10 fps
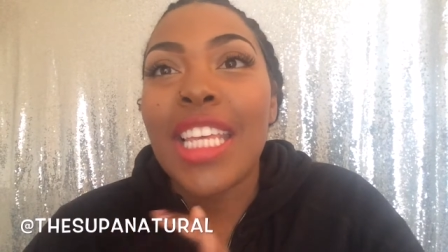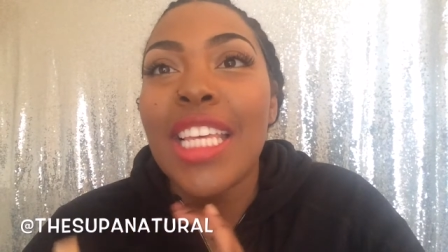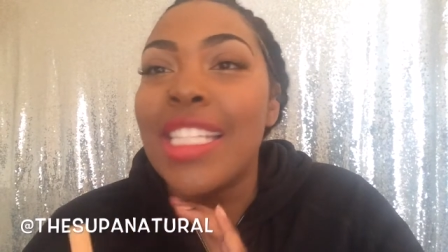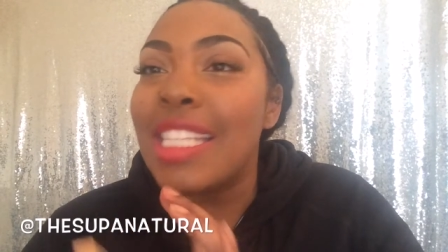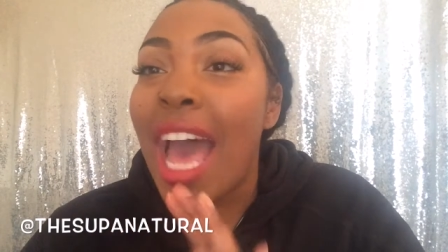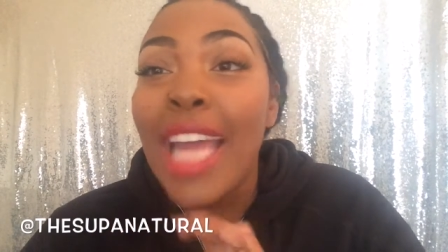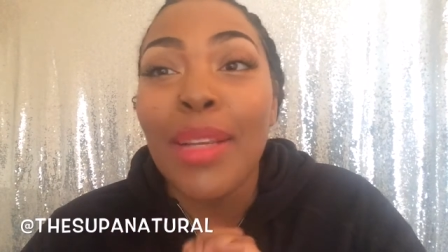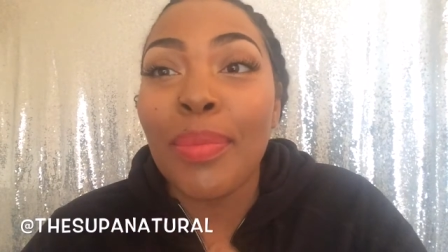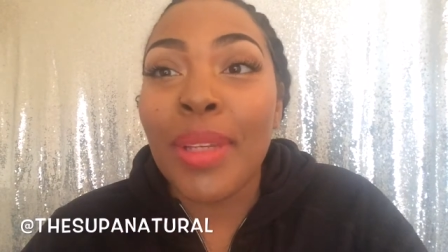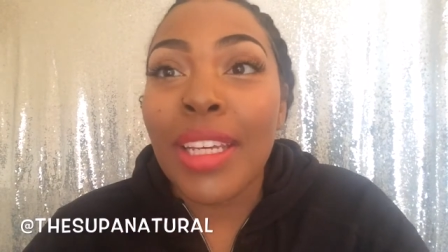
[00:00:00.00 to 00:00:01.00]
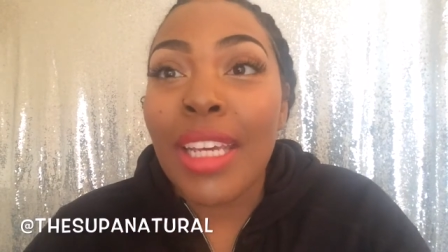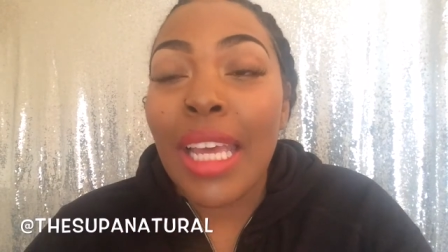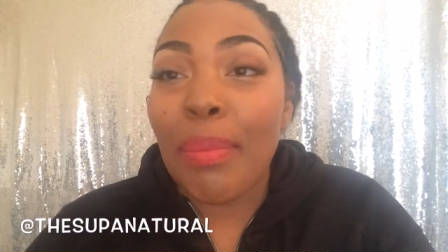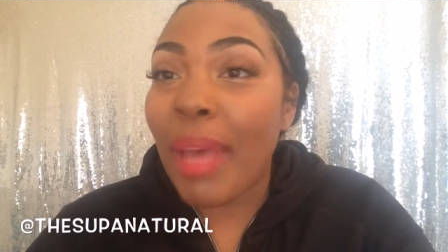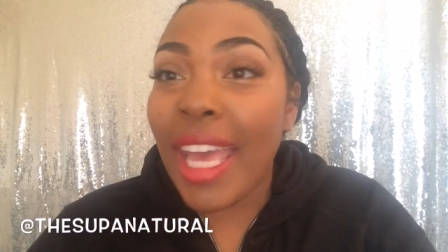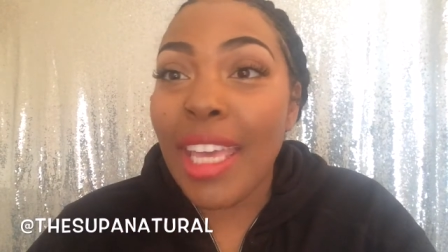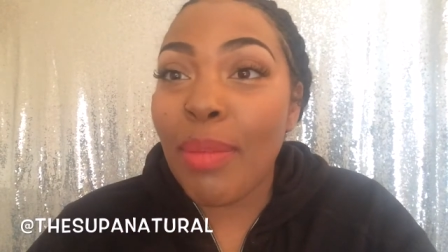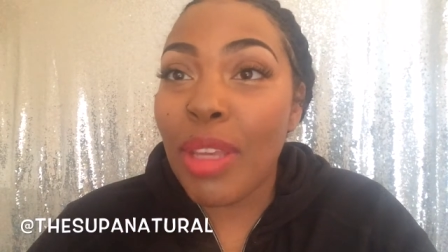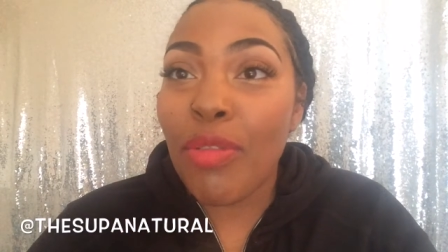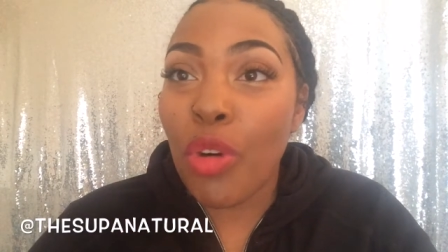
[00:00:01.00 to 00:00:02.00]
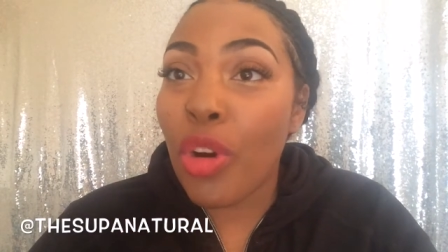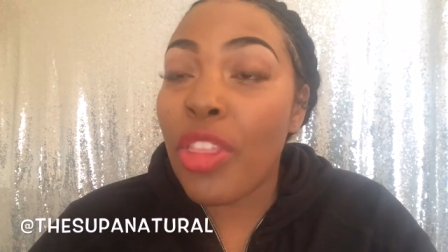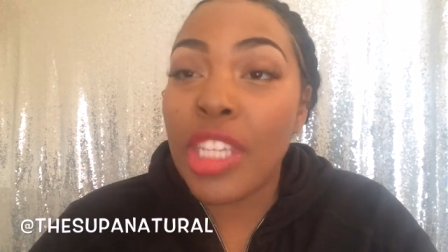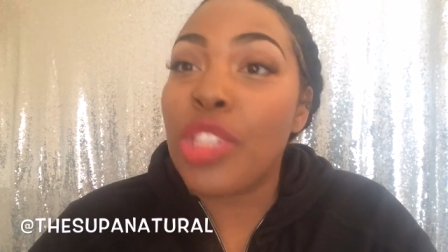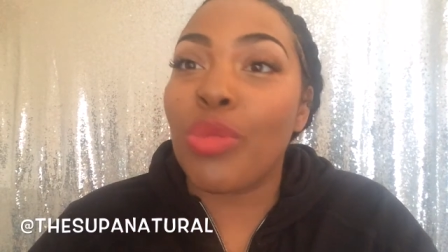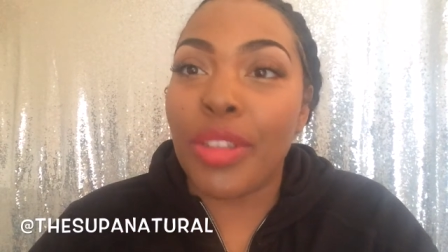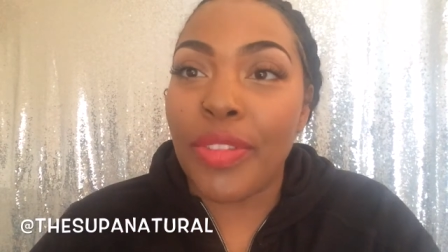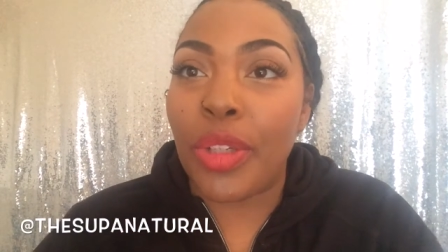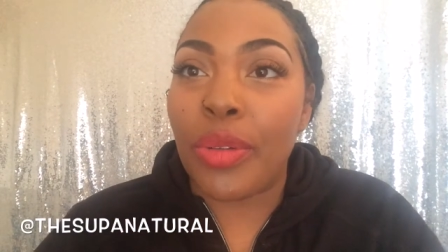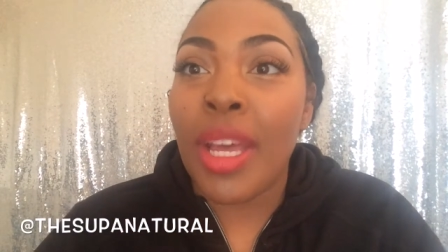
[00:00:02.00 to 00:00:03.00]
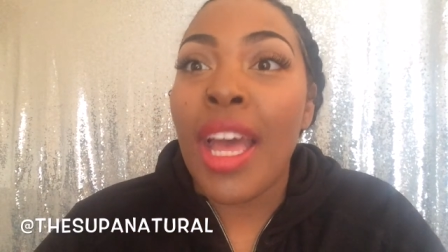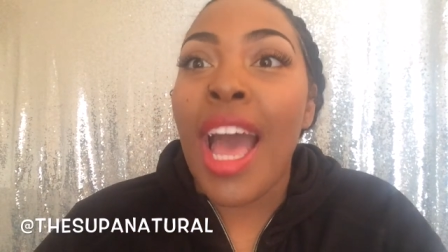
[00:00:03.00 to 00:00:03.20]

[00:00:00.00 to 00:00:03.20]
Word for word: is not paying me for this review.